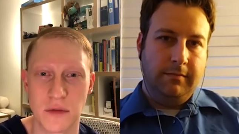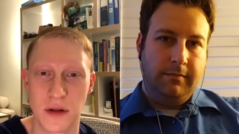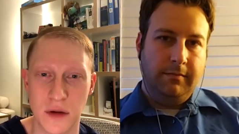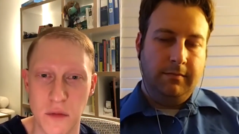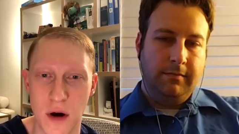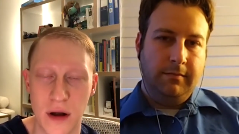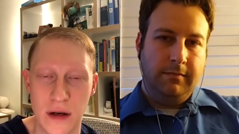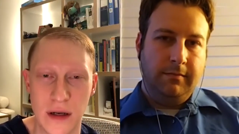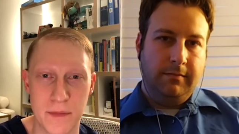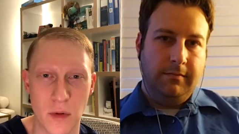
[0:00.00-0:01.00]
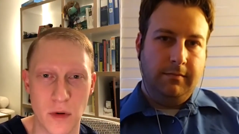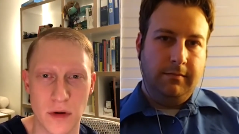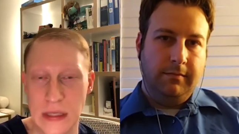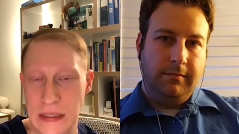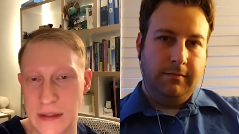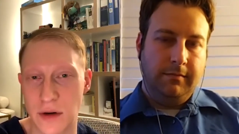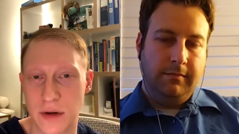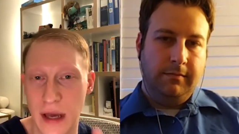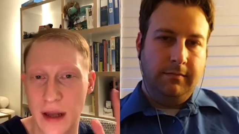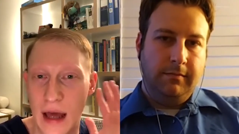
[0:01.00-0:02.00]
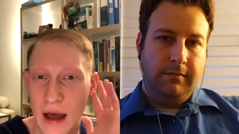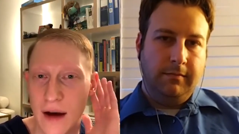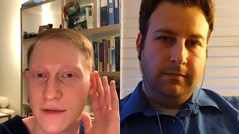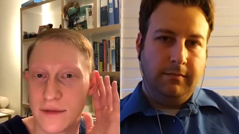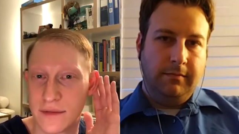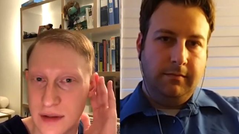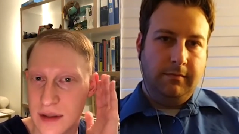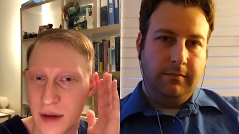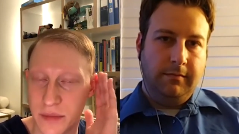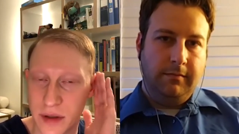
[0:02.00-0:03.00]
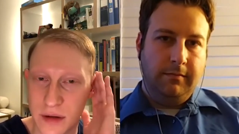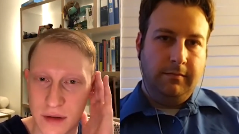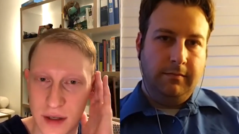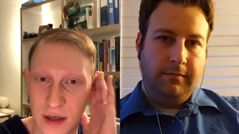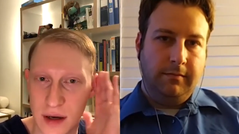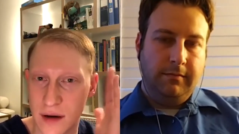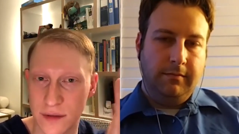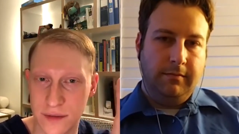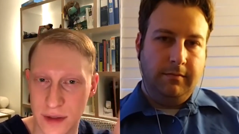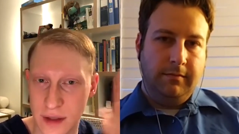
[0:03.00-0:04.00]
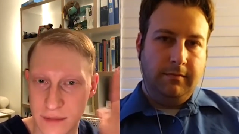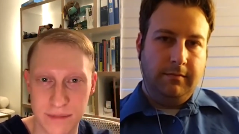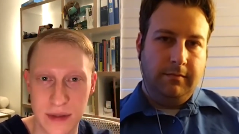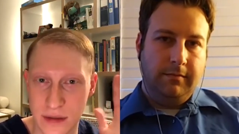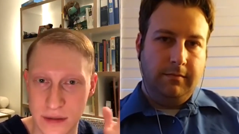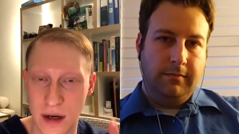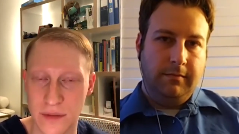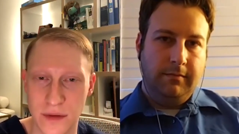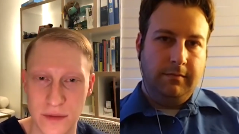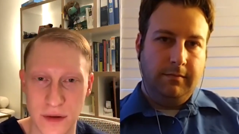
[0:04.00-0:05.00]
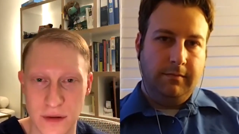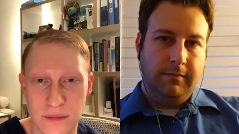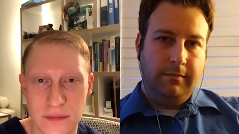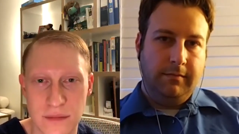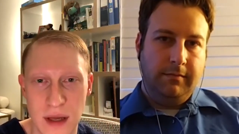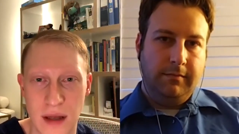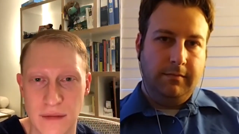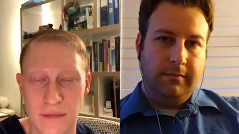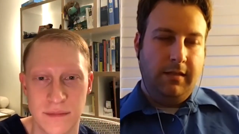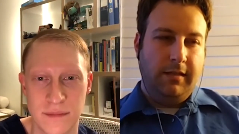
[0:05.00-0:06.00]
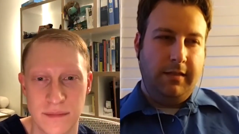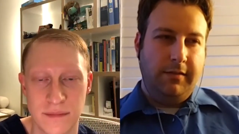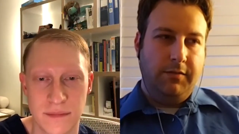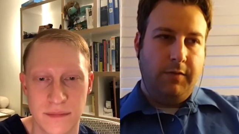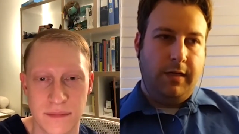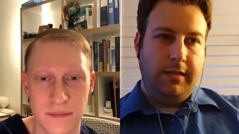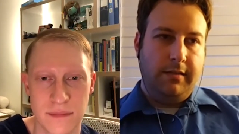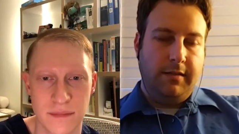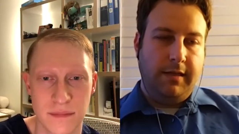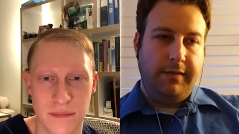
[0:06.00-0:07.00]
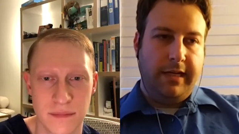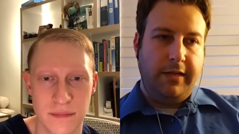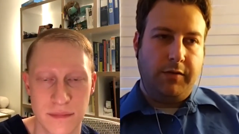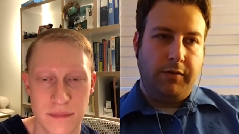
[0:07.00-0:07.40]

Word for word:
Speaker 1: really want? Or is it okay to have some degree of like tilt off of your head?
Speaker 2: You want to have a natural